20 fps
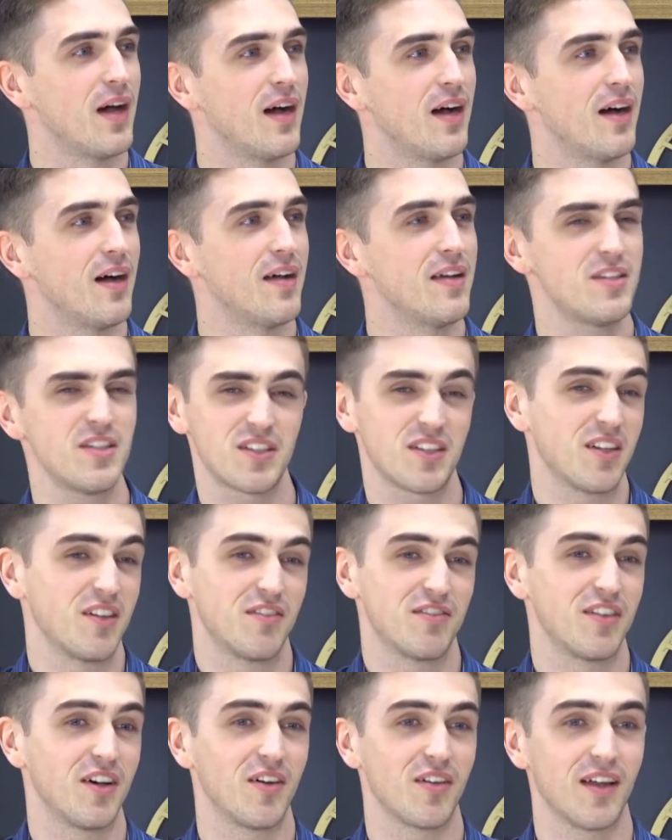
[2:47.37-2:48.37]
It just kind
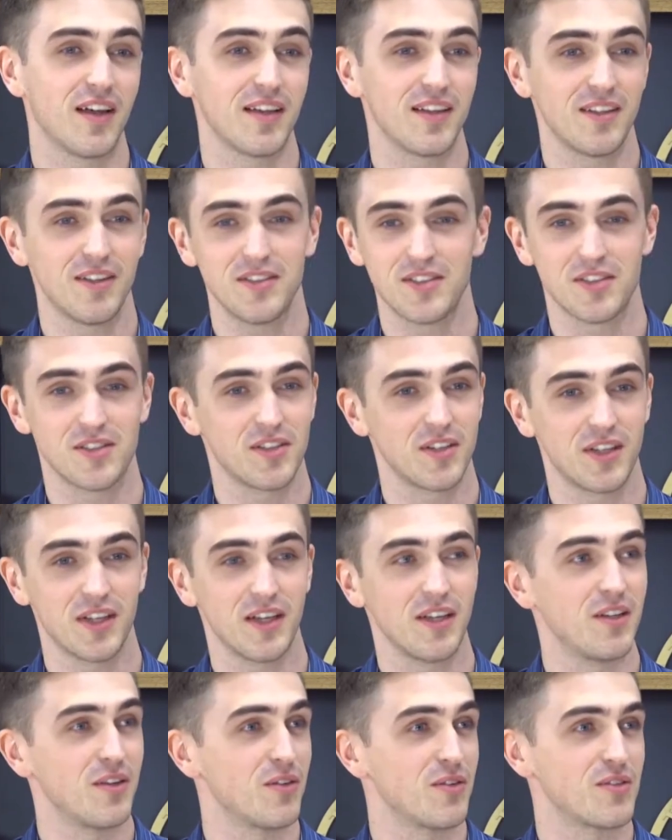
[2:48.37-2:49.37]
of felt like you just took
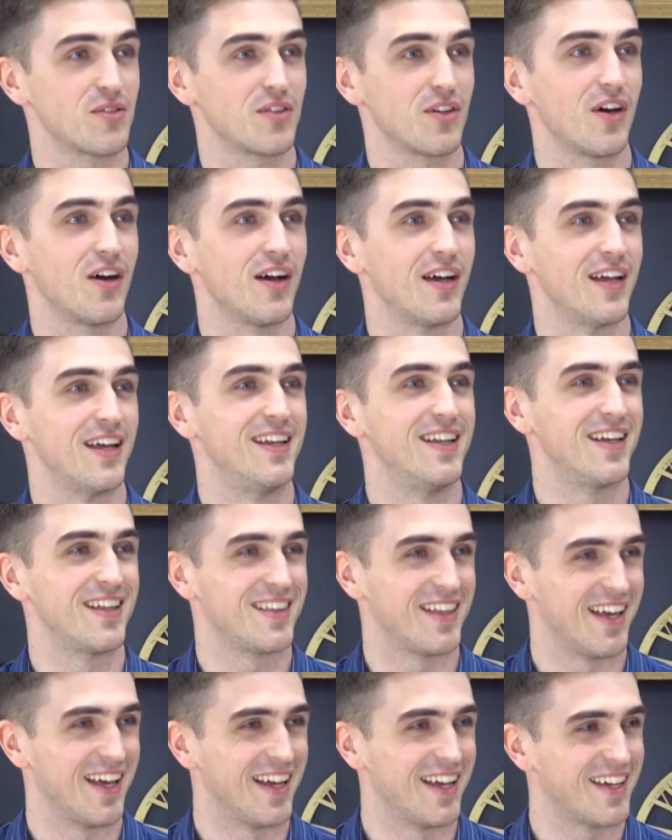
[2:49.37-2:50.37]
it in your stride, I
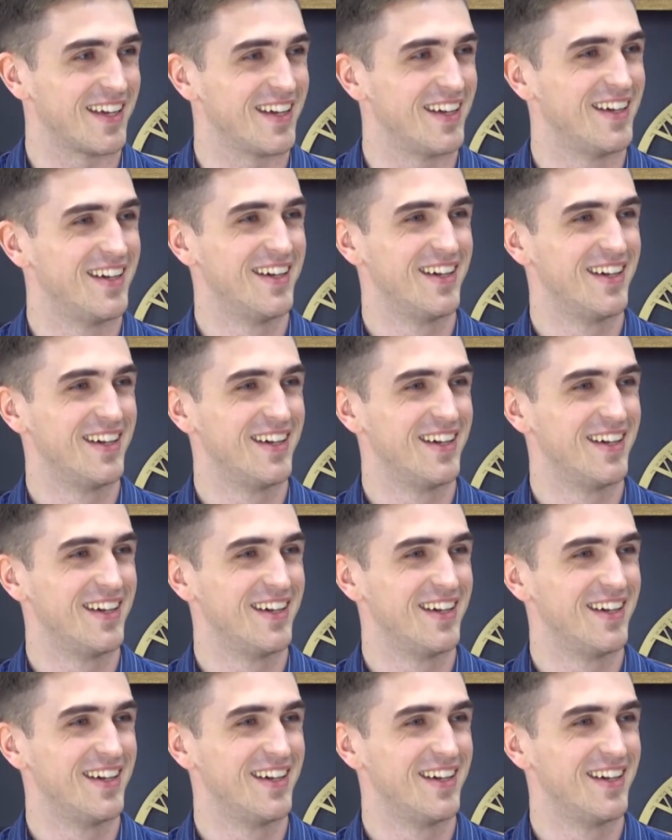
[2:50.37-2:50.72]
think.